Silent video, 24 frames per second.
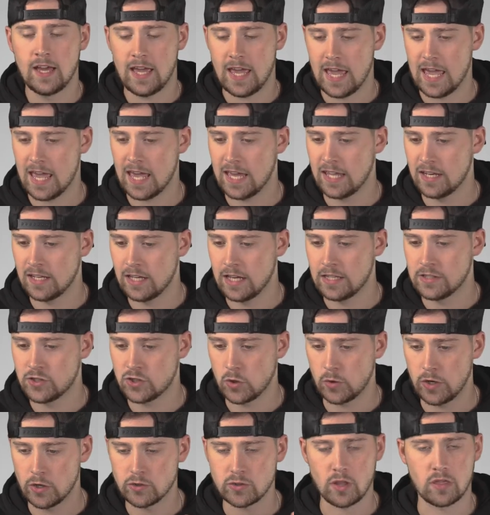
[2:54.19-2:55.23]
And, and
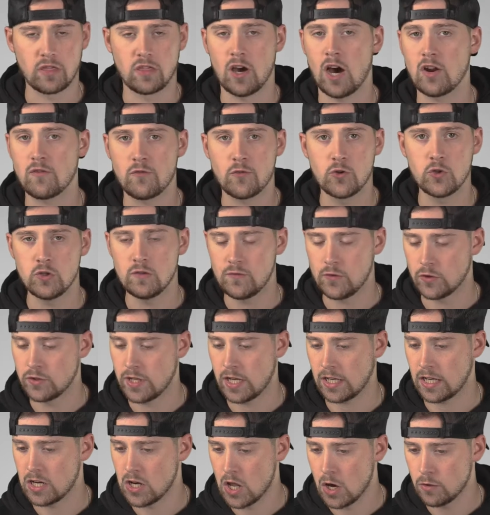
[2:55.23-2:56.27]
so, here's a thought for you if you're
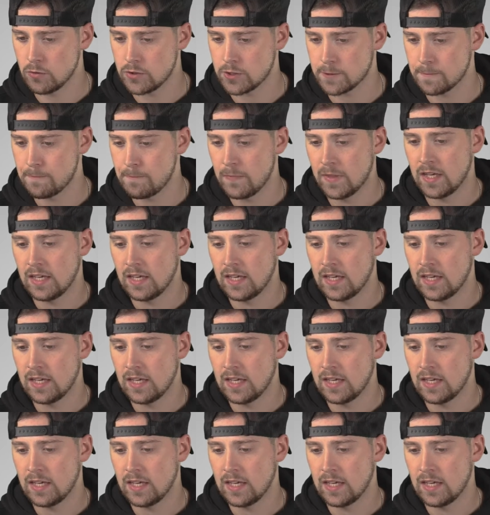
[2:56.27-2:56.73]
taking notes.